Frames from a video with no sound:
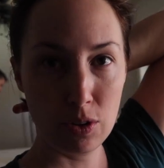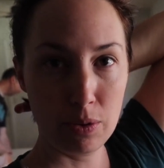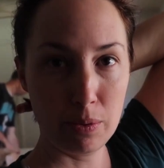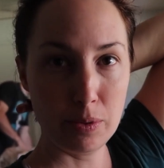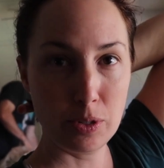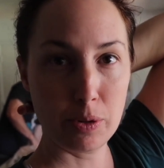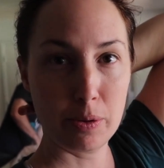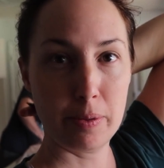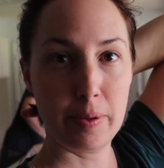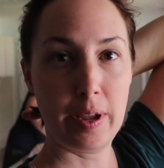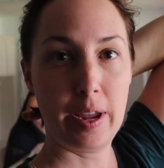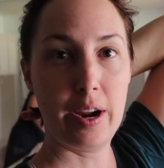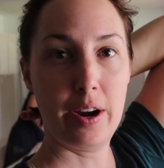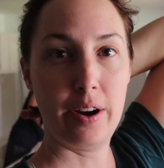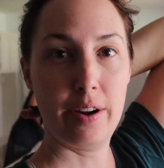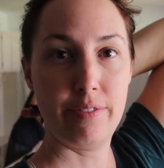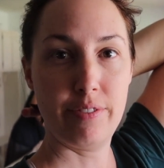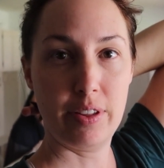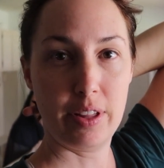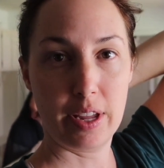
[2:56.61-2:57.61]
know what I'm doing with my
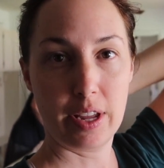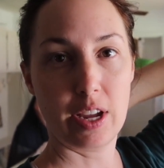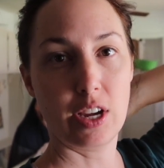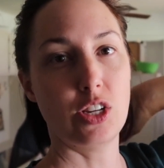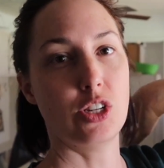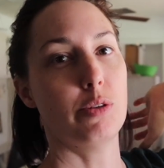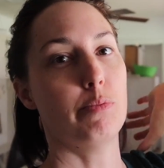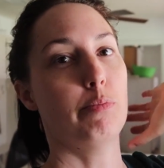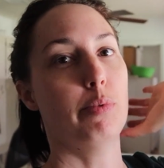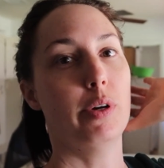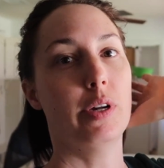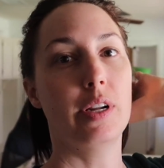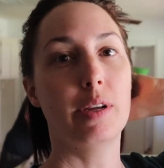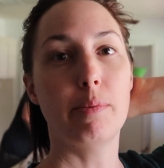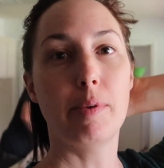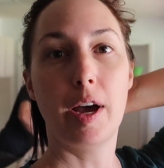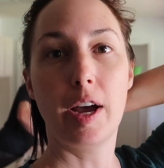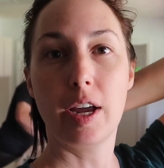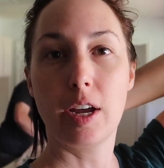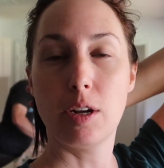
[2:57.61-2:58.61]
hair. I feel like I should put
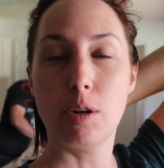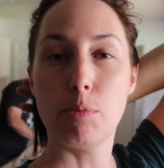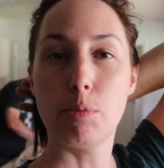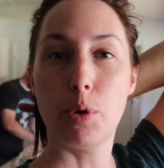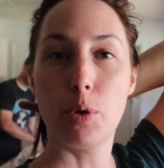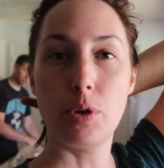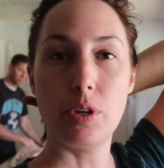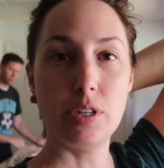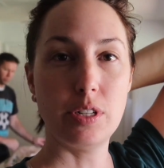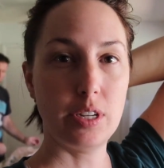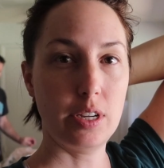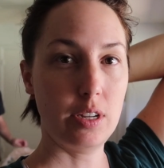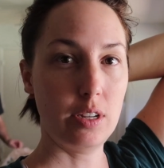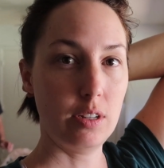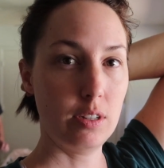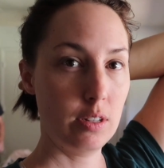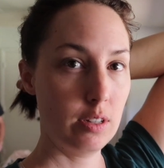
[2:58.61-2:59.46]
it back in a ponytail.